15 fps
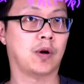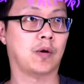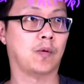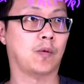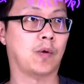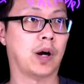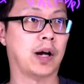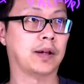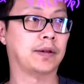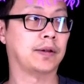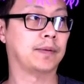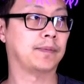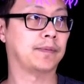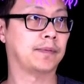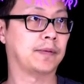1
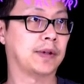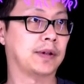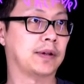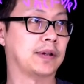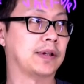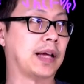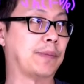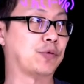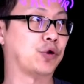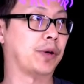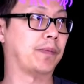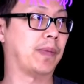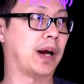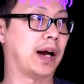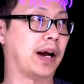
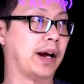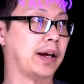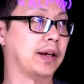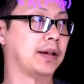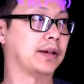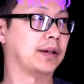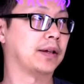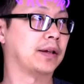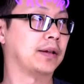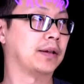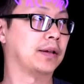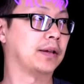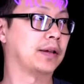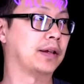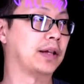subtract by
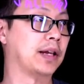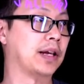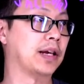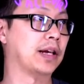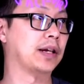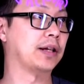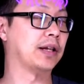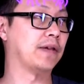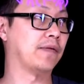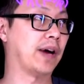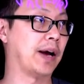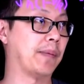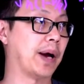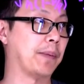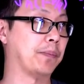D
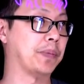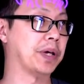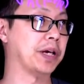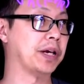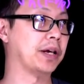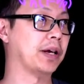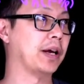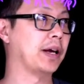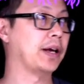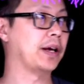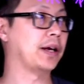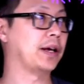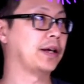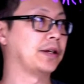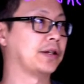divided by P.
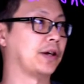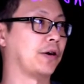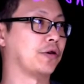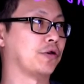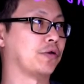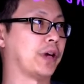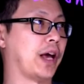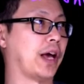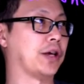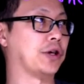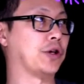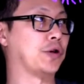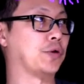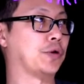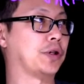So you can
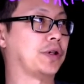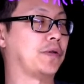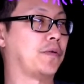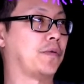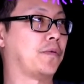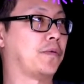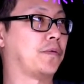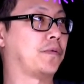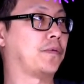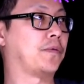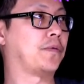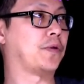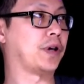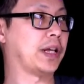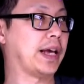use
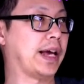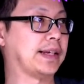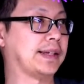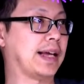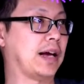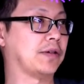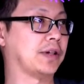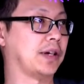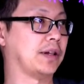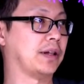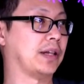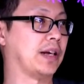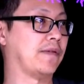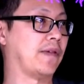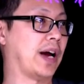48,000
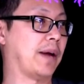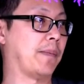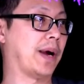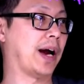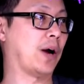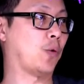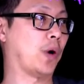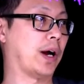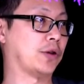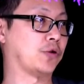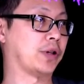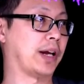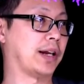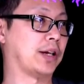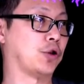divided by
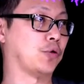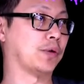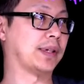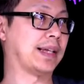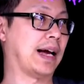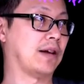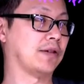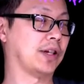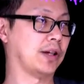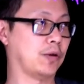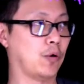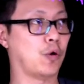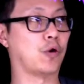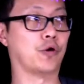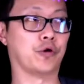
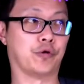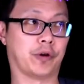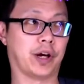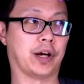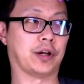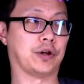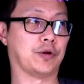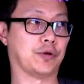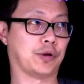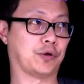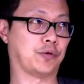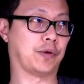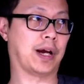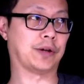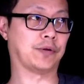192,000, or you can use
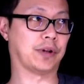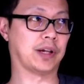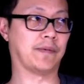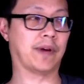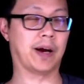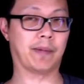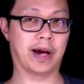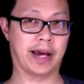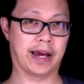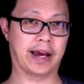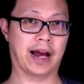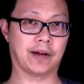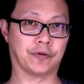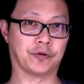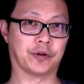200 divided by
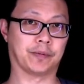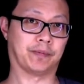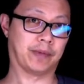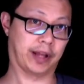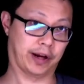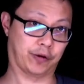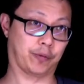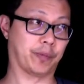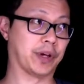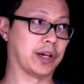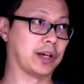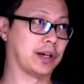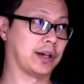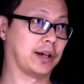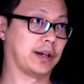800. They will
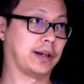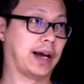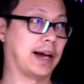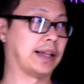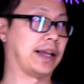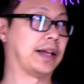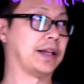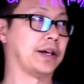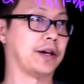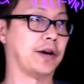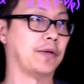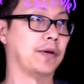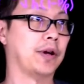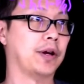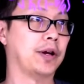be identical.